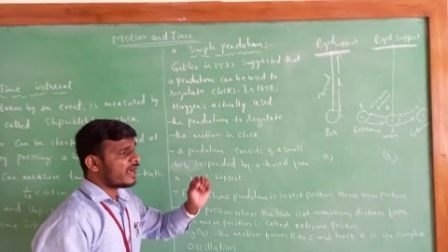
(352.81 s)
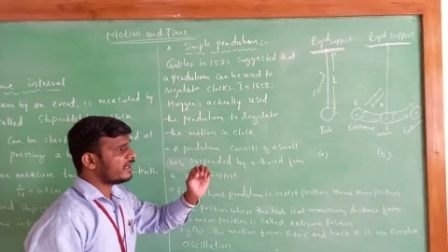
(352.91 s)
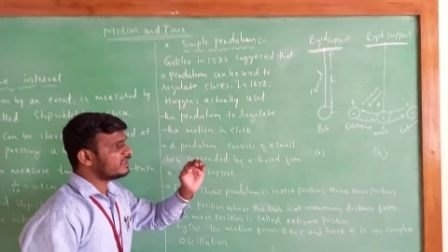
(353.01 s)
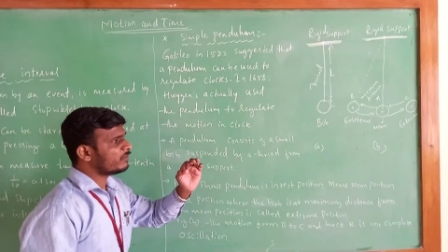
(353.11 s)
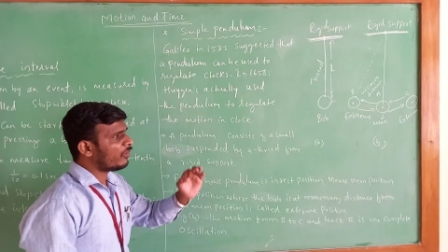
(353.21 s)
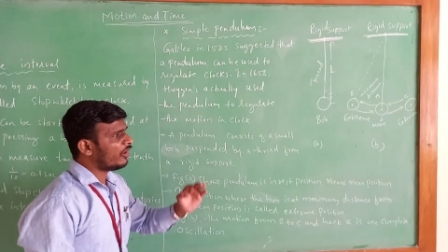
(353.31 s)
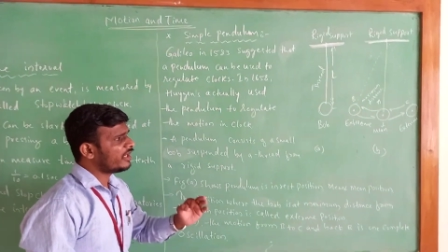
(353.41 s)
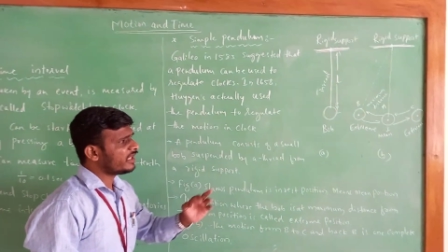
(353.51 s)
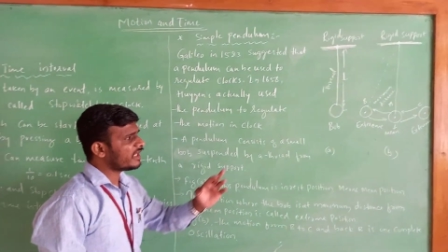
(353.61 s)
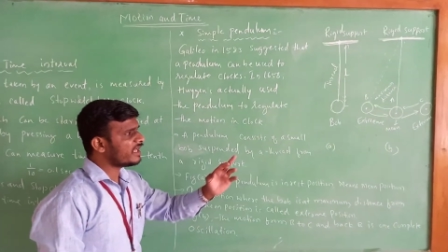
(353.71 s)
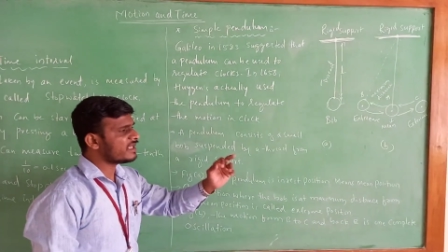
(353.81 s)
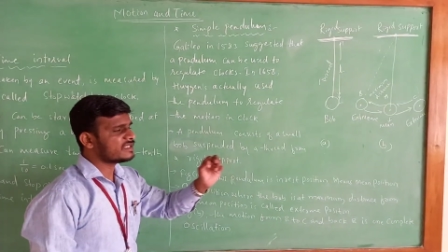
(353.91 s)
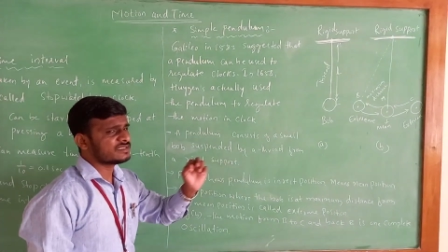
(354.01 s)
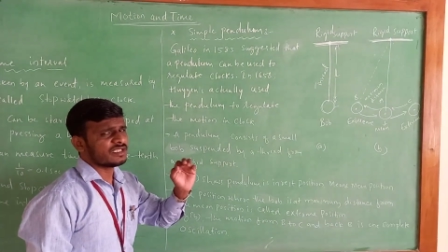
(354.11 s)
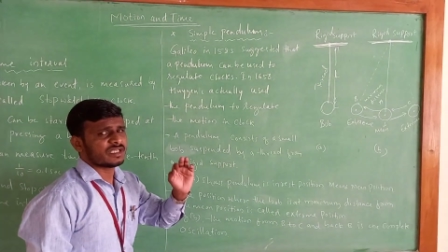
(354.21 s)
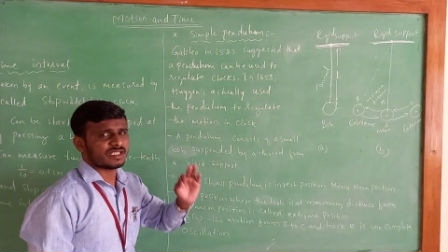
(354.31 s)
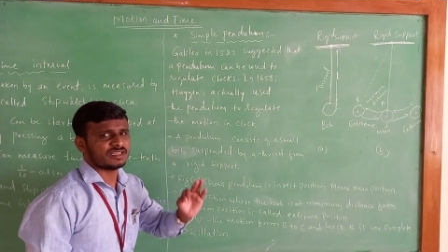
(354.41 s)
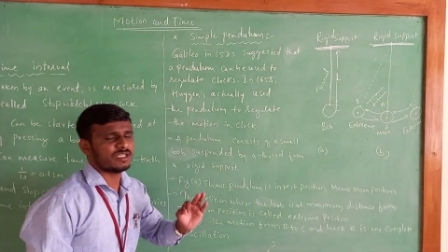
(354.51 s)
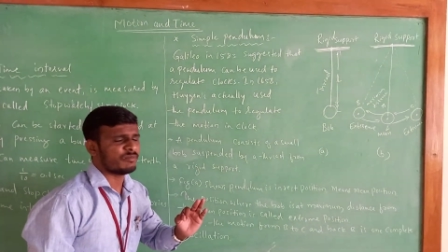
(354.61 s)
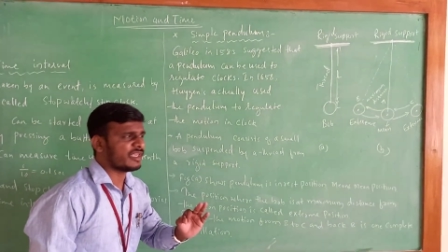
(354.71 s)
and the point A is in
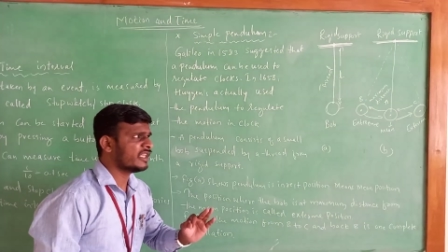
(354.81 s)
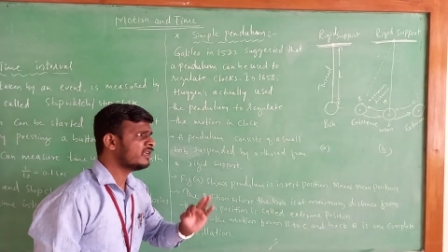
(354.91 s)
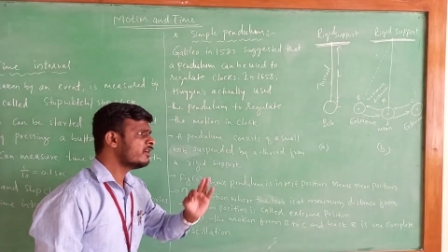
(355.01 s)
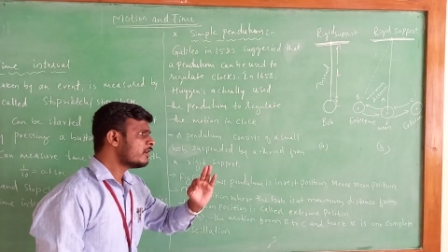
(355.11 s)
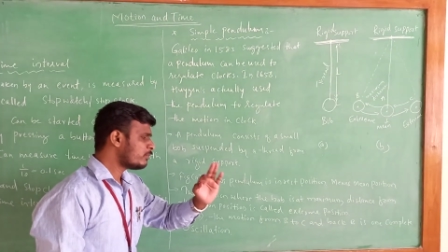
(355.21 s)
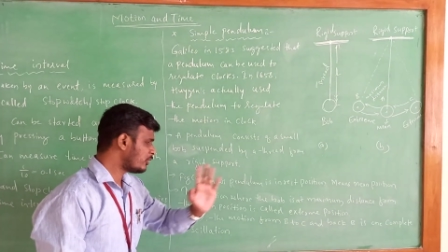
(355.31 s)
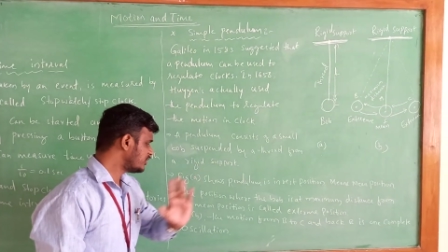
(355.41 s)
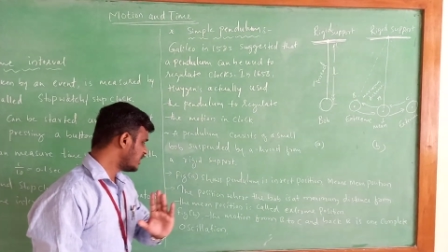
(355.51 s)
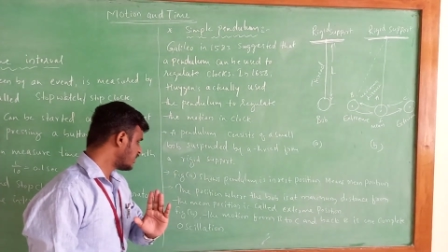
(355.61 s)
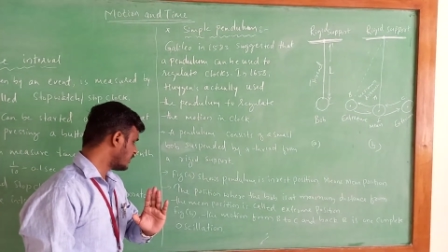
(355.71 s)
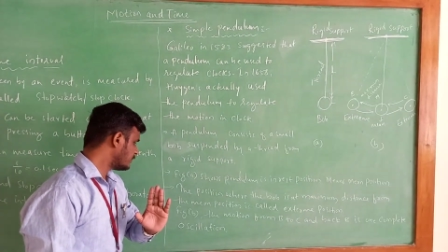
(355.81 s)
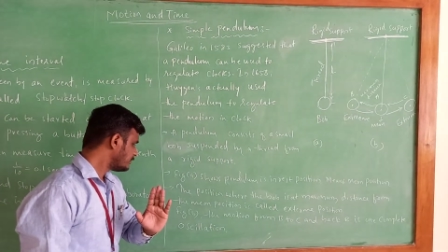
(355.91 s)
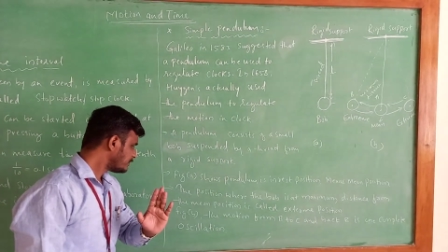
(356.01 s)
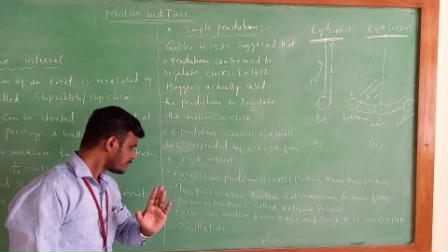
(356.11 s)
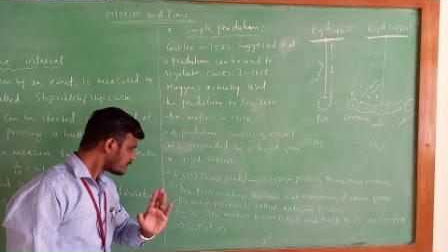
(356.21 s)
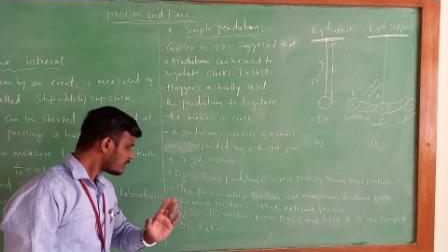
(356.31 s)
the mean position.